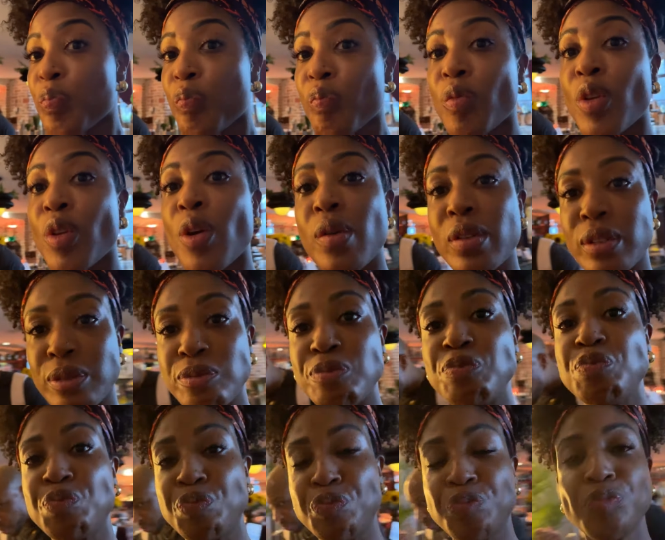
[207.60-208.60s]
Mm.
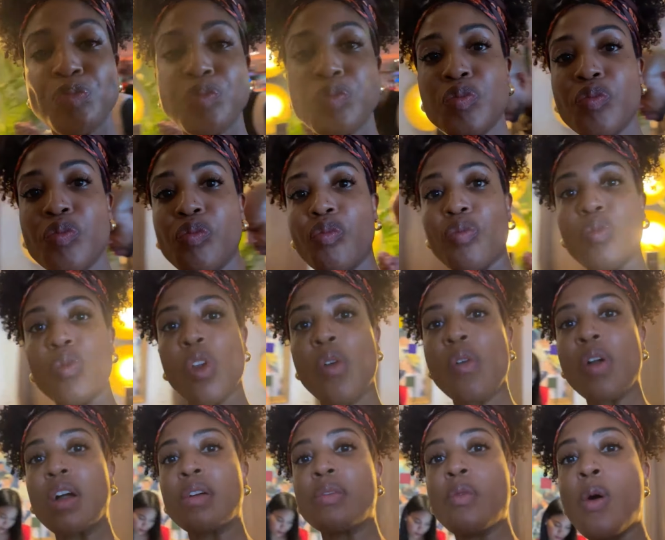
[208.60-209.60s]

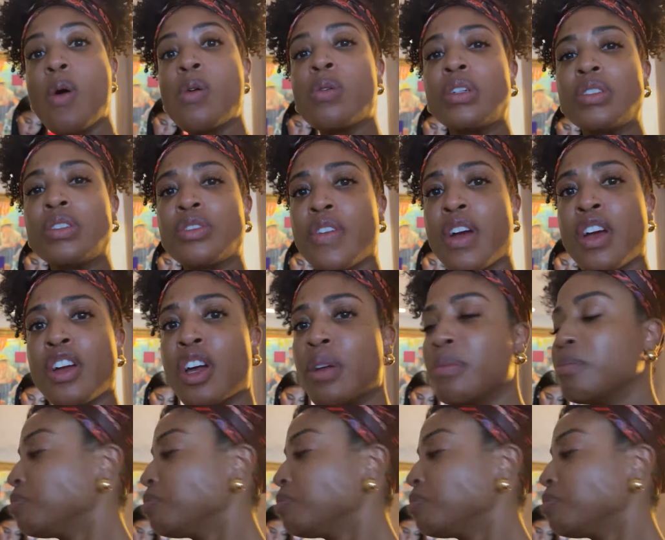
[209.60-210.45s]
Oh, it's very good.